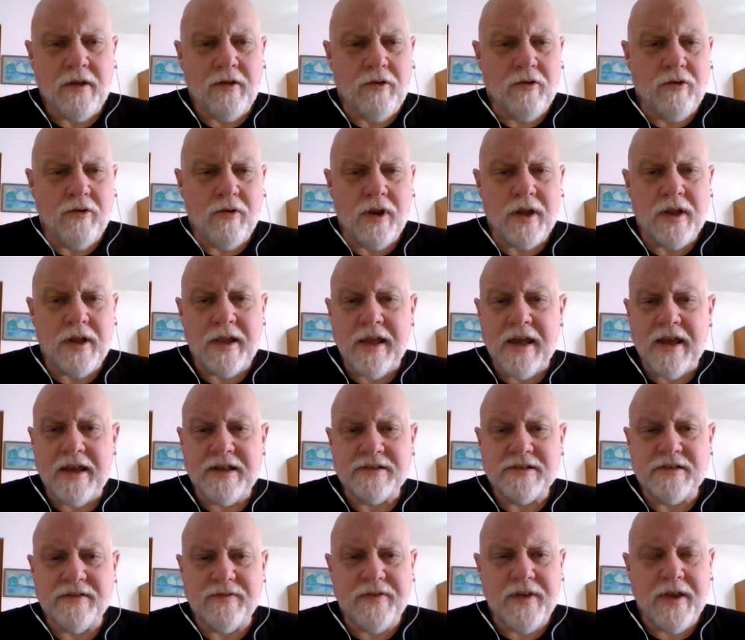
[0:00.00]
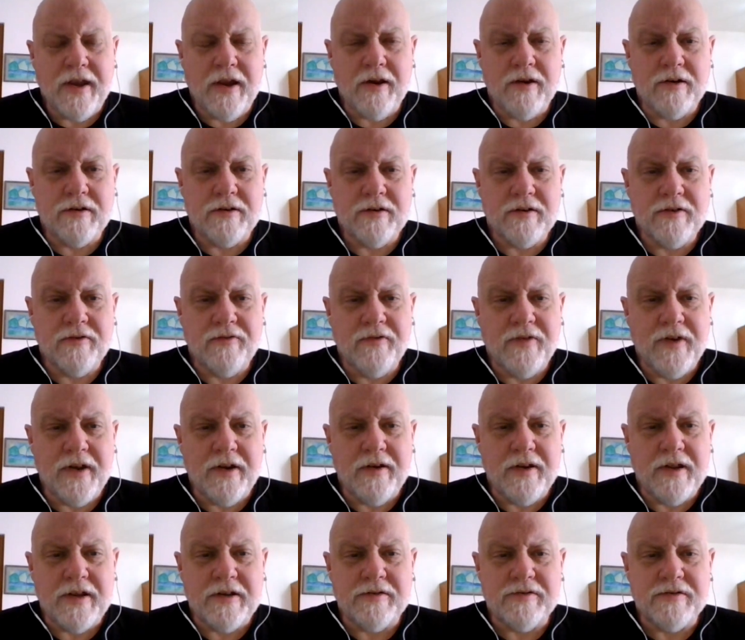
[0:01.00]
Great cast of characters,
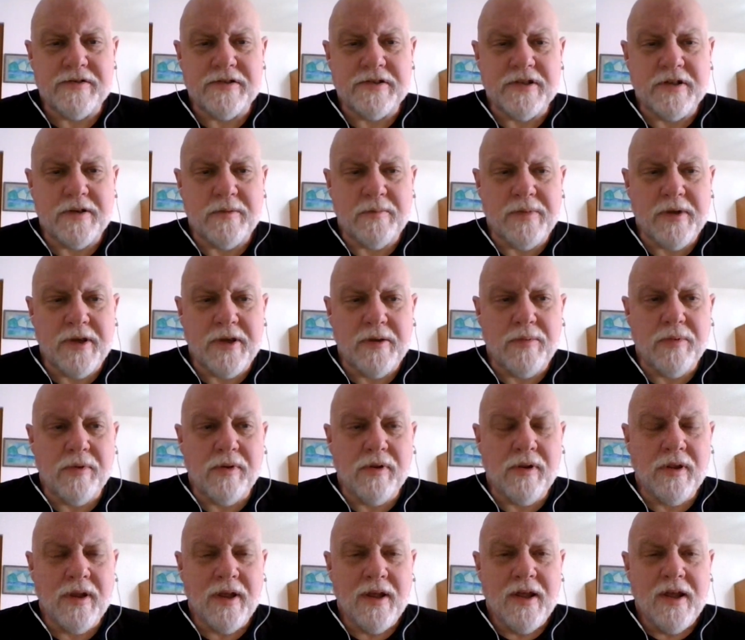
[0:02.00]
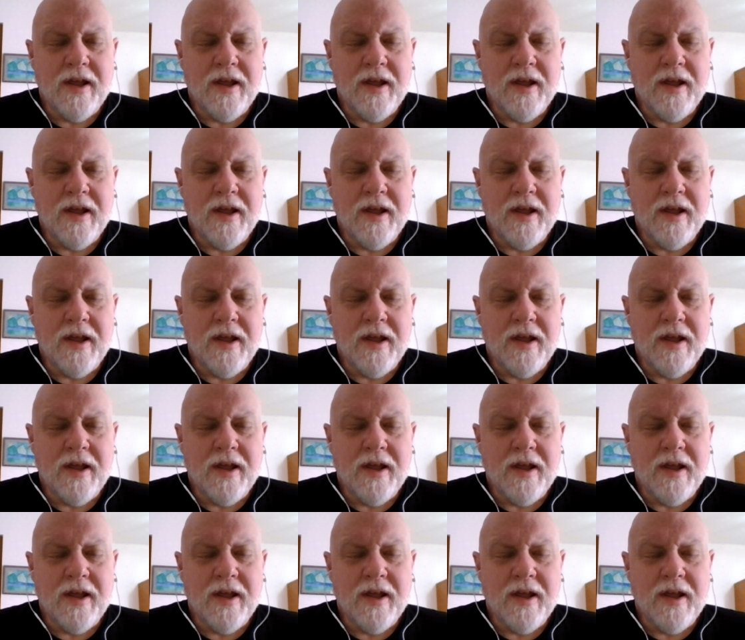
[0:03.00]
very interesting people.